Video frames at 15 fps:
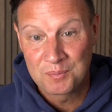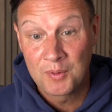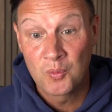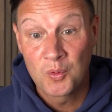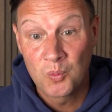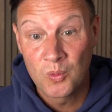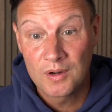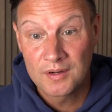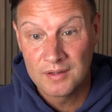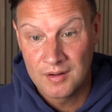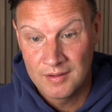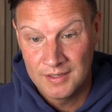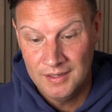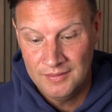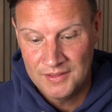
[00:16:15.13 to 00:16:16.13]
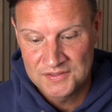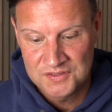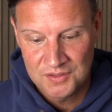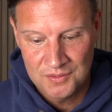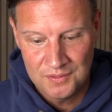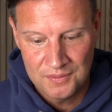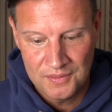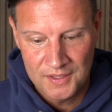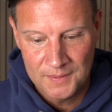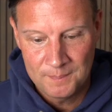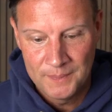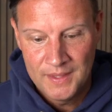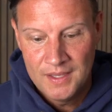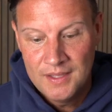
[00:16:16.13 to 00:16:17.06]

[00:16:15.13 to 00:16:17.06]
but we're working on it, and that's the good thing.